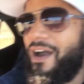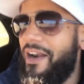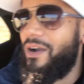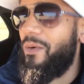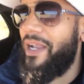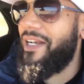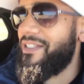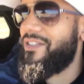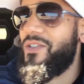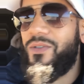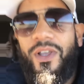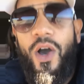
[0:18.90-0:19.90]
on our way
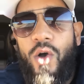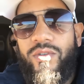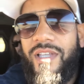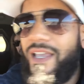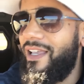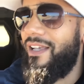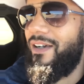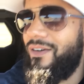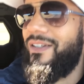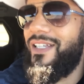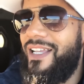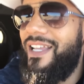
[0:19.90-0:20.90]
to the hotel.
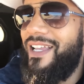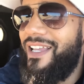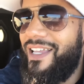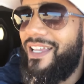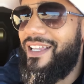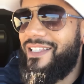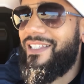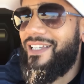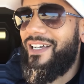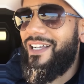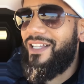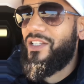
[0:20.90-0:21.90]
And
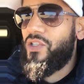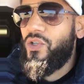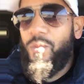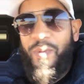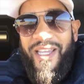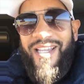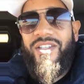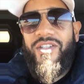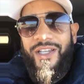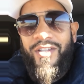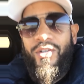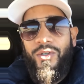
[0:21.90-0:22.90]
uh, to be
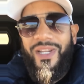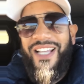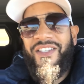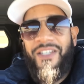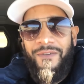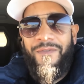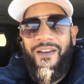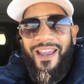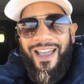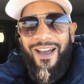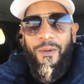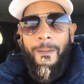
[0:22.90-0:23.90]
continued. That's enough for
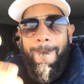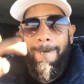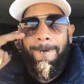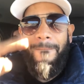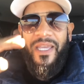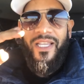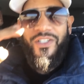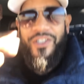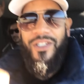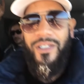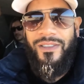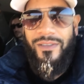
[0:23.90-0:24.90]
now,
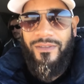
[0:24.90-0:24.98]
bitch.